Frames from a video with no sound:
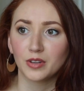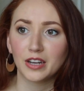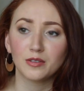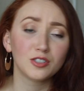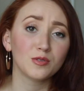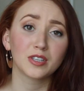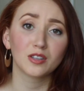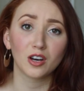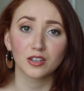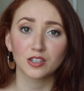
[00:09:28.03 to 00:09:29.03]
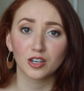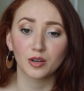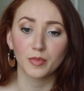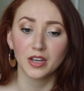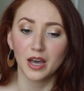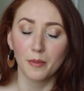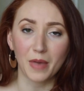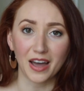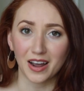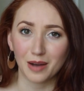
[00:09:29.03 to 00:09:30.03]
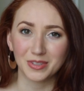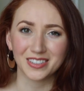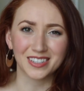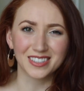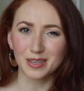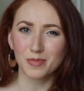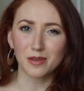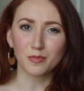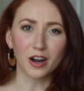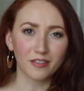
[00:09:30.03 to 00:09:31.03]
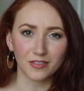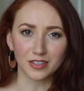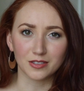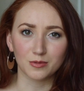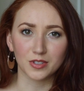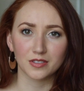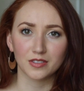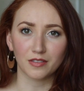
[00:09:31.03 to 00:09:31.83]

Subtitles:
and doing long-term bad habits like skipping breakfast was